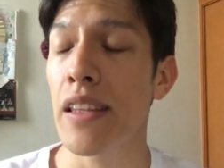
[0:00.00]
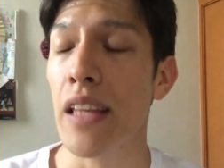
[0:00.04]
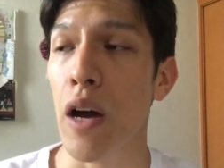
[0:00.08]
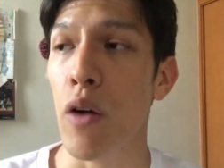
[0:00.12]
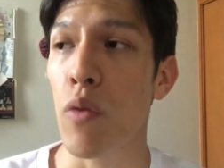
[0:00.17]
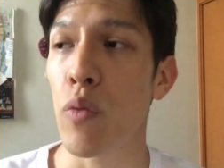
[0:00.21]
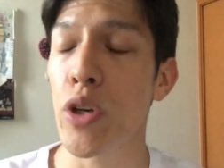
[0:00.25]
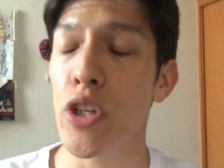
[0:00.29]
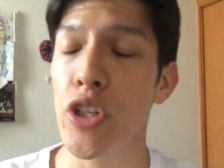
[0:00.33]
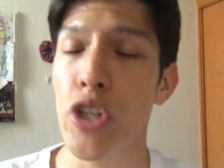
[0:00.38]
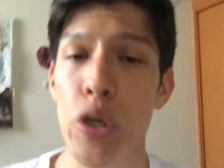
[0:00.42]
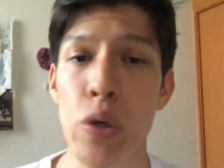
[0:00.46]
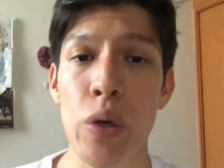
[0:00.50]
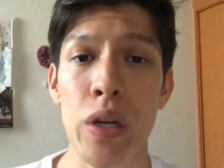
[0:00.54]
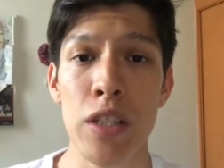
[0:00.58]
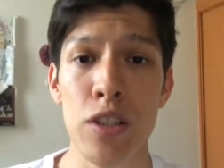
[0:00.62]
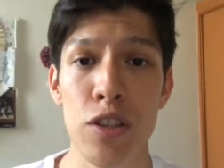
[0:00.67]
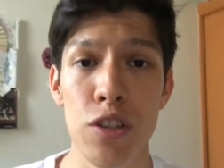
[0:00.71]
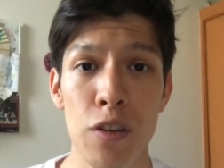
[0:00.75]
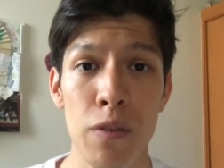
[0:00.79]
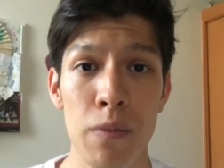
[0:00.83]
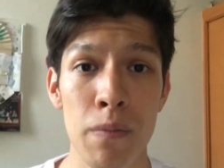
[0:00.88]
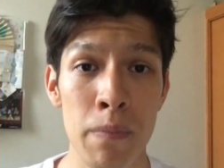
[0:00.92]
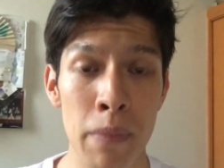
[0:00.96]
that we do
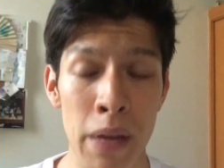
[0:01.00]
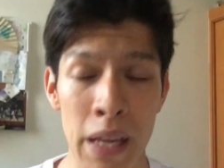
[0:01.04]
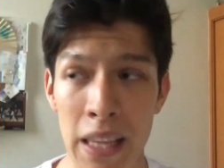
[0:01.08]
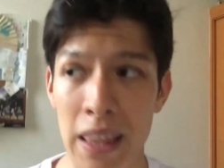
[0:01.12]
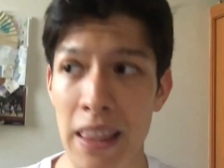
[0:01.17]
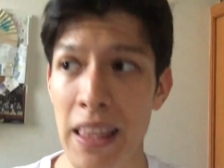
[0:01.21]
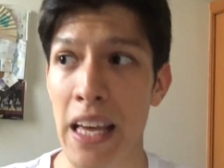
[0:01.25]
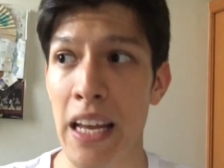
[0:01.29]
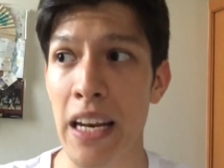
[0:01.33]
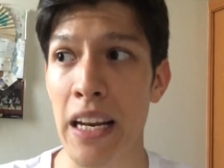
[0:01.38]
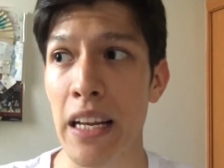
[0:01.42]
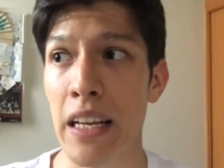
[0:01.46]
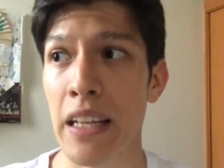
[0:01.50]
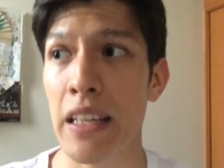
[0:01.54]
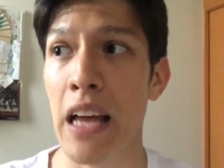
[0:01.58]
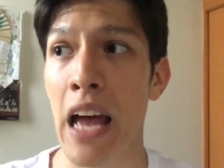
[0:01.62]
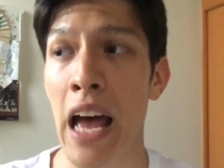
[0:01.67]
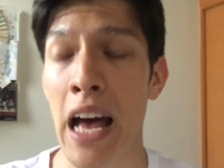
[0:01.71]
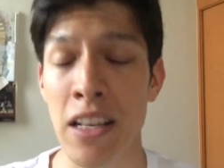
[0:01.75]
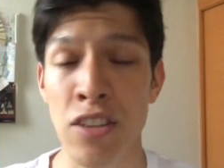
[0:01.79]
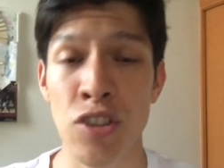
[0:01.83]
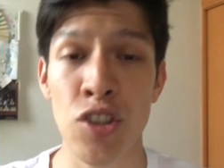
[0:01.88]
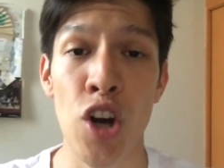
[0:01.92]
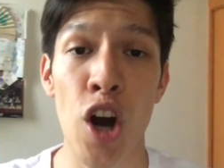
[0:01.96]
consume meat that it
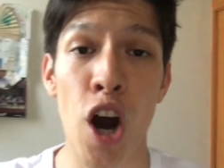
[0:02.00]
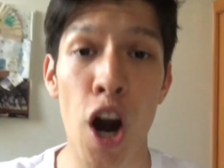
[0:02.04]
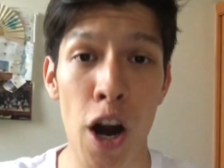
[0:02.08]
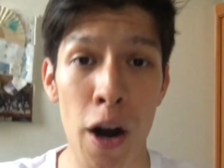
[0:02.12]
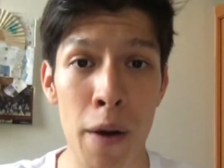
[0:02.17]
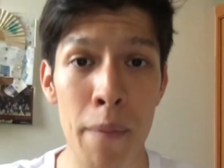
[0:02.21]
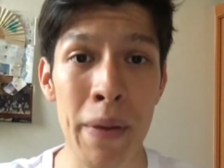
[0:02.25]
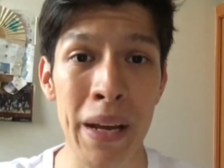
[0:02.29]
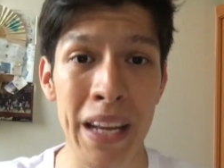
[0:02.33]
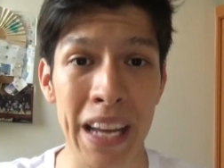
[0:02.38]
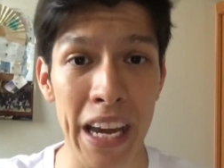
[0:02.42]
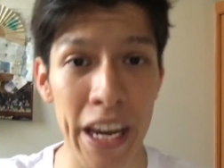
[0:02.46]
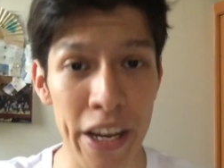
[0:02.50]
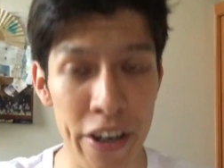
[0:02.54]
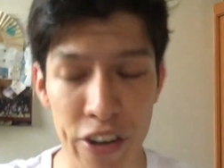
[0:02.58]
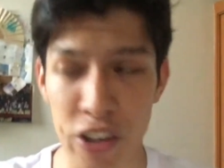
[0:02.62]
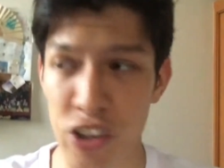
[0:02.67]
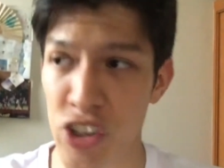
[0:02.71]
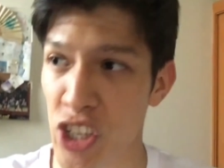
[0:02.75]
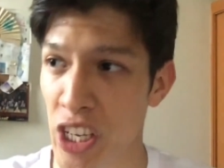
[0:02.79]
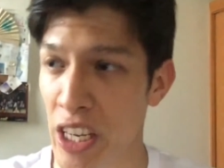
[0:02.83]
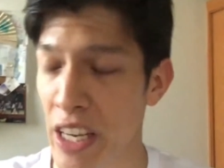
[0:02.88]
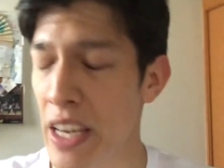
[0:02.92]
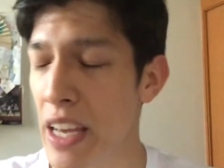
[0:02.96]
has karmic
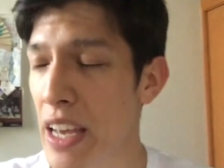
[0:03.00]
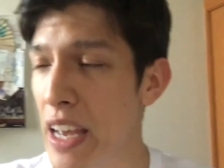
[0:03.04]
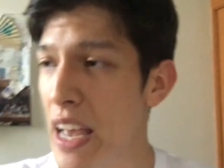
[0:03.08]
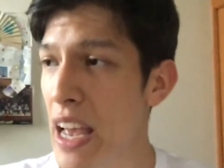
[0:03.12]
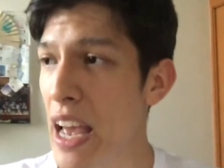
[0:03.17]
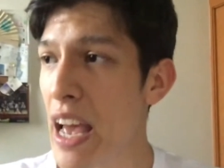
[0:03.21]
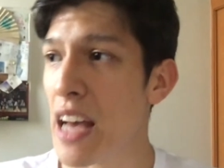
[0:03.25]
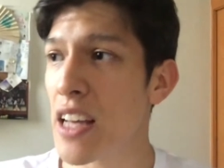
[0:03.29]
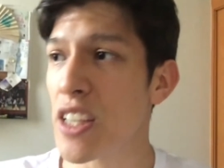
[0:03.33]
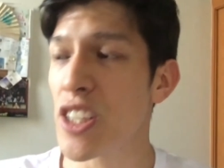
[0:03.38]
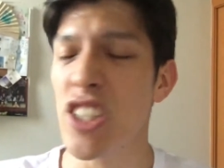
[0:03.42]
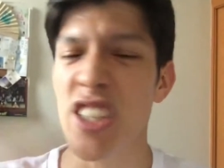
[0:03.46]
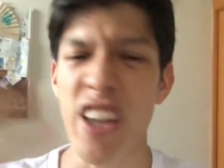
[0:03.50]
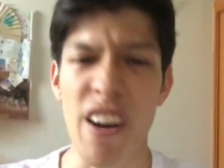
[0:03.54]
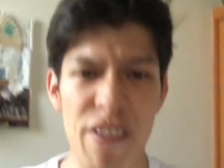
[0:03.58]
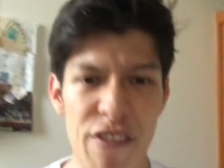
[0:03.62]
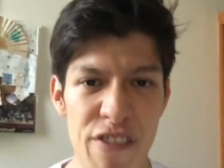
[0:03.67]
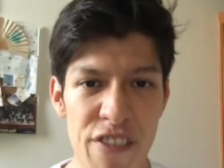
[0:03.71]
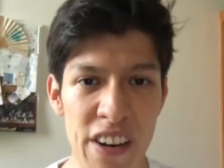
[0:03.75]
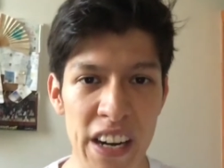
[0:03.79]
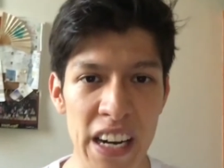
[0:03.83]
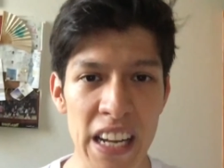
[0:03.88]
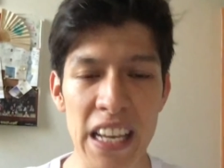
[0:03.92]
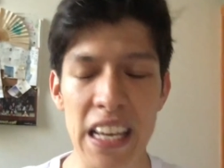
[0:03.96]
energy,
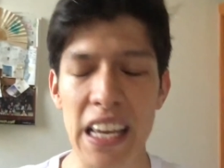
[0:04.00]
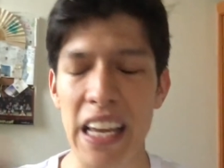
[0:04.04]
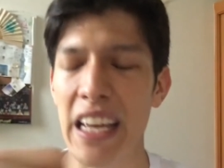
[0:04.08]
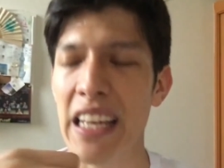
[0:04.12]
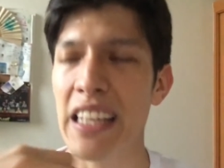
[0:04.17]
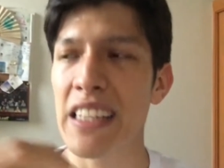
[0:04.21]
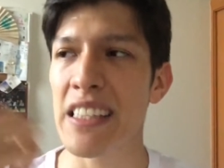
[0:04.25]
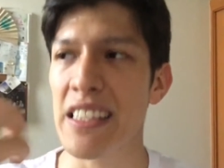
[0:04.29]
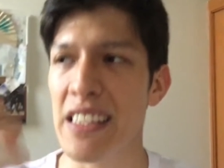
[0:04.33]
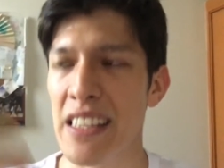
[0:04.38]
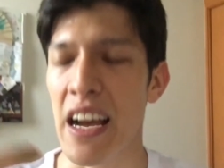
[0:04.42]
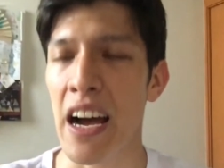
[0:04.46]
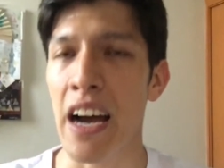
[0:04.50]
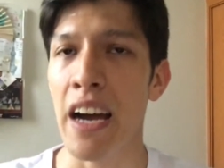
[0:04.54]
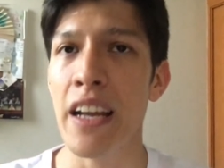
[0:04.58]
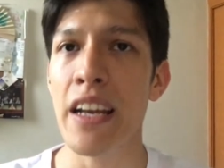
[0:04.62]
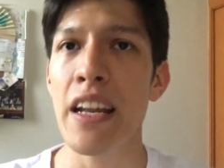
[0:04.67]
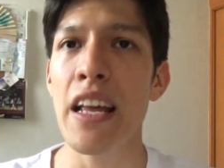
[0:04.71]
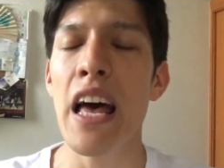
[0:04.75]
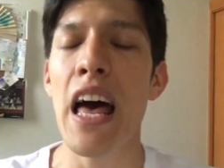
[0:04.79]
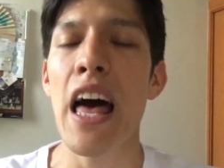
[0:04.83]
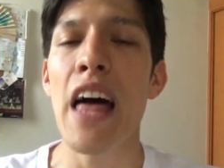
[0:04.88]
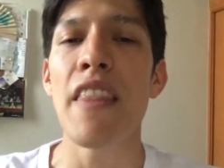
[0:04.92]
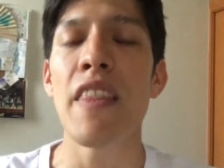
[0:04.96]
suffering inside.
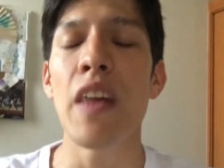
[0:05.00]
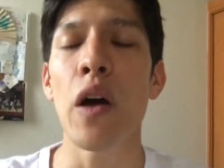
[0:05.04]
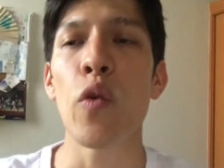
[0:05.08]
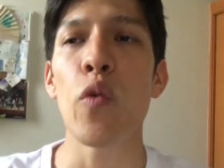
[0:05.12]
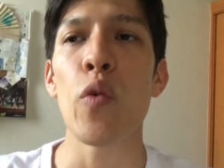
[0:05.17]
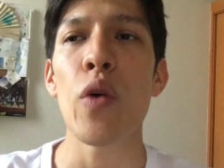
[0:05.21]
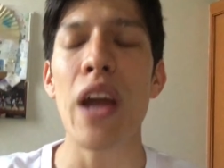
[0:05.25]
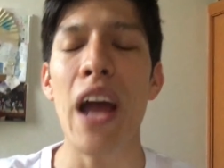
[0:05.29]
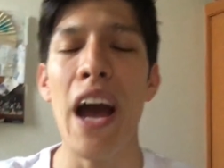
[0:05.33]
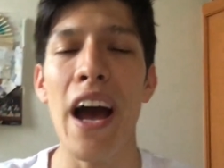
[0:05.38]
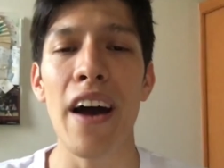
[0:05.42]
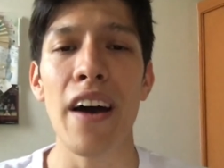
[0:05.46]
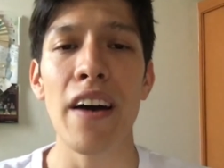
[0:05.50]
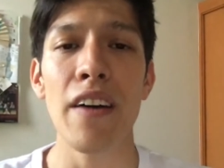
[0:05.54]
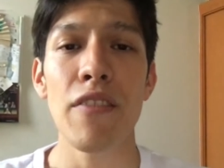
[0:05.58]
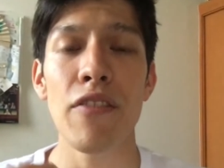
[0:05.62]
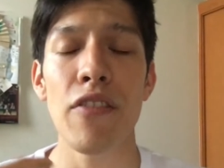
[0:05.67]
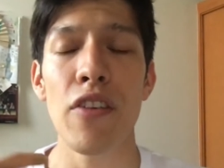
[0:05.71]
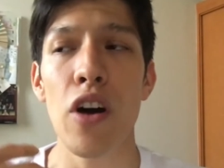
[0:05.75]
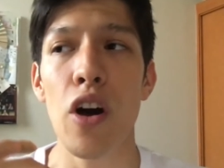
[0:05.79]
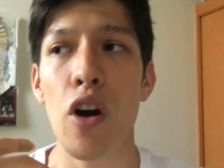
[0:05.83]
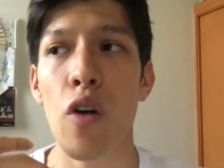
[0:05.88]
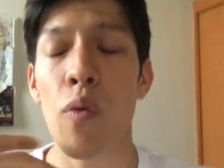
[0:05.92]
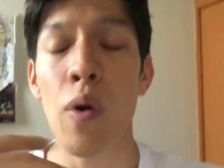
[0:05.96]
Then we have,
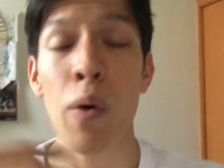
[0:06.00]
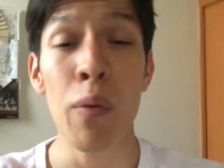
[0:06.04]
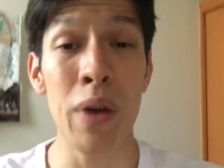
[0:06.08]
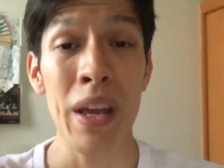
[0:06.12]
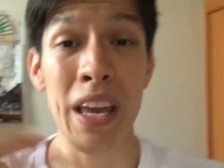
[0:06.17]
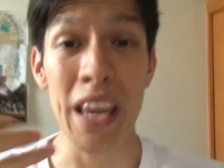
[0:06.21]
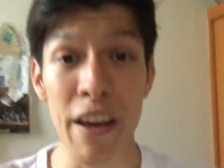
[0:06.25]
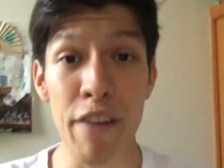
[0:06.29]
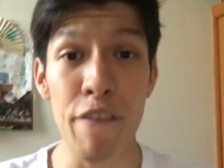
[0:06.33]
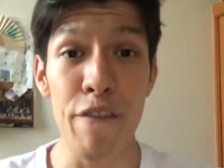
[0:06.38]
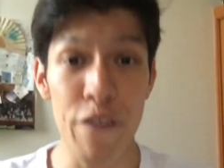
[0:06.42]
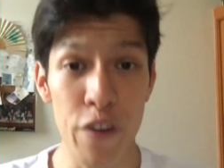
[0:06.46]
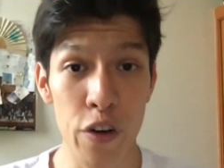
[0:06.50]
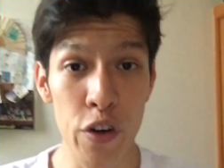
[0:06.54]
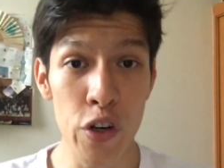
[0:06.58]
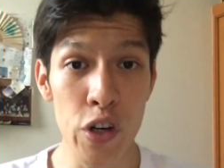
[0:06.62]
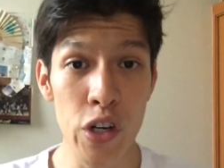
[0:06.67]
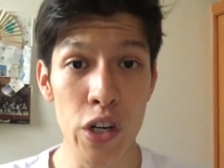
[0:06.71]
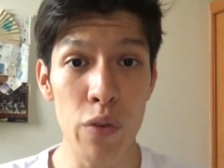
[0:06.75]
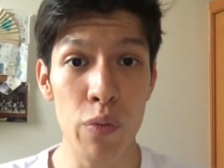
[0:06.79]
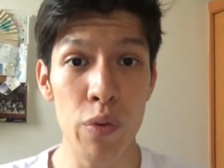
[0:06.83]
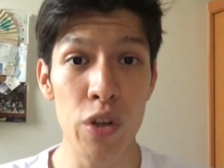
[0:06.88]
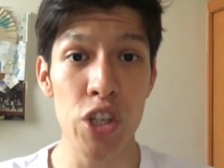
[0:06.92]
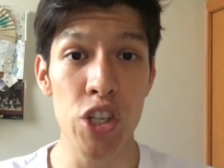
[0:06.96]
when we eat
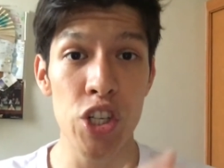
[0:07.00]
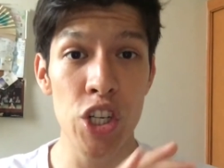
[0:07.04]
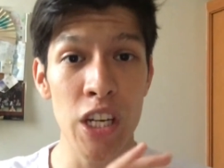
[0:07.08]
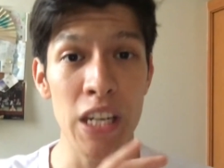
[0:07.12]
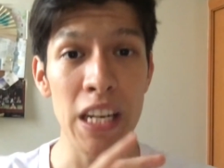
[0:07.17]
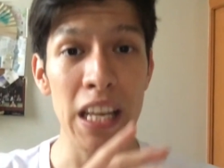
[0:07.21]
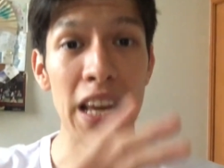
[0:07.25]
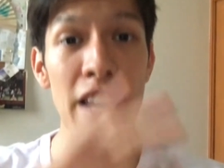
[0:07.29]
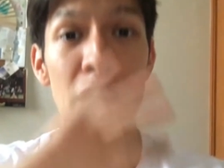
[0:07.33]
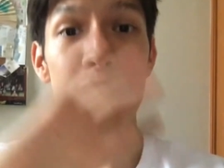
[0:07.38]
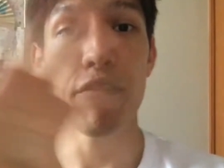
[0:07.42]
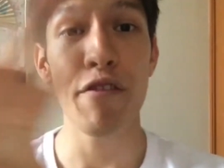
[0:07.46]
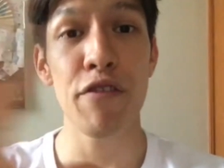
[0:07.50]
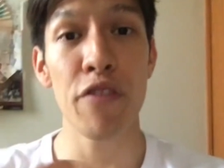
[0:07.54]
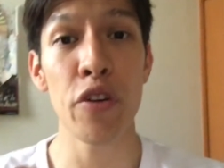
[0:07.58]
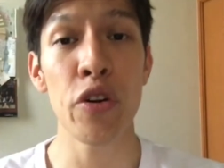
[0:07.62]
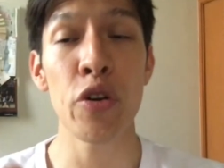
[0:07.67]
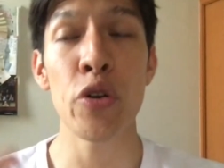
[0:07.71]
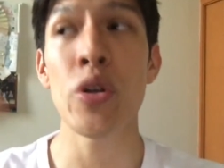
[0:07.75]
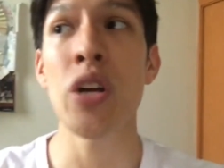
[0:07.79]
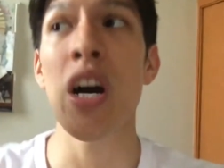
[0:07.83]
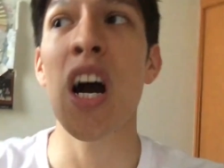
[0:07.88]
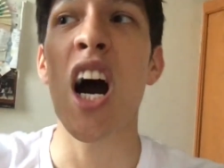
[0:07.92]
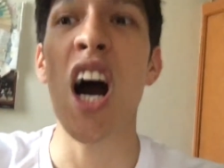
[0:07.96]
food, we shouldn't eat
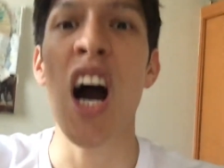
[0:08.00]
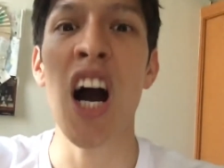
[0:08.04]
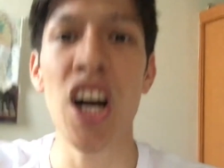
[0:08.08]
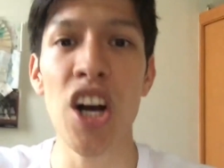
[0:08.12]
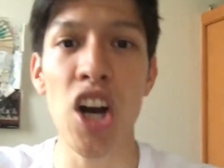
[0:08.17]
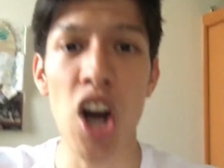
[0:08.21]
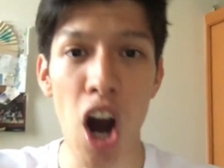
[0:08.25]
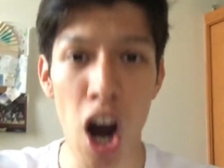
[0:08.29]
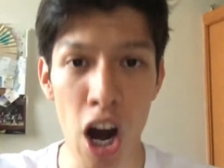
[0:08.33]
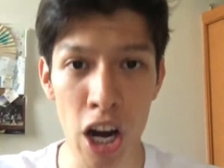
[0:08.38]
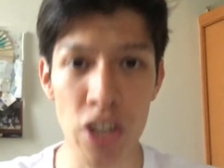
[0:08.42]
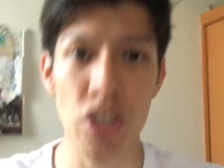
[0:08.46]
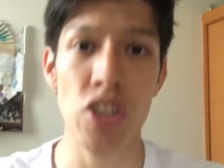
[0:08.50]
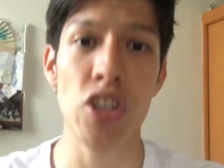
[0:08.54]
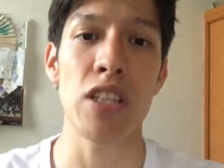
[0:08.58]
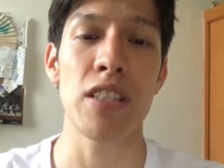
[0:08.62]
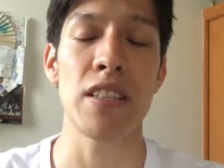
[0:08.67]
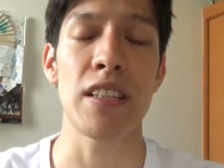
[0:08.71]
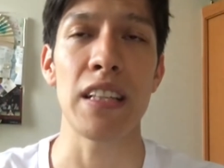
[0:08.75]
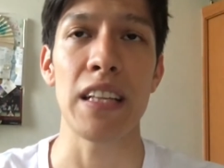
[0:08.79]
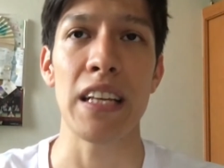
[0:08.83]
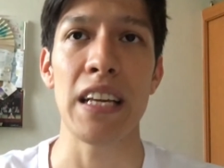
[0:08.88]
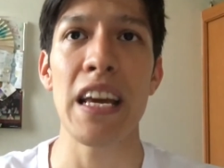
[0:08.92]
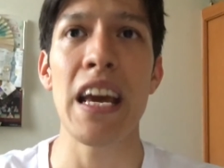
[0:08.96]
food
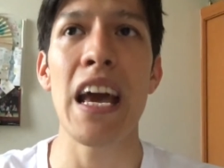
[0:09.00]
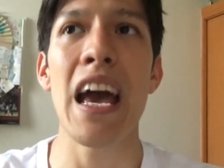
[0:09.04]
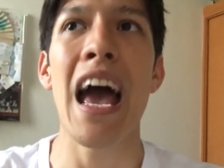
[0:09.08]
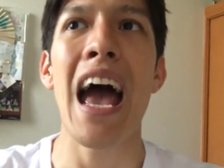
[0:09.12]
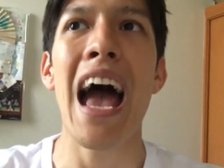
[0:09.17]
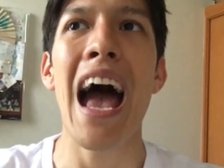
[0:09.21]
unconsciously.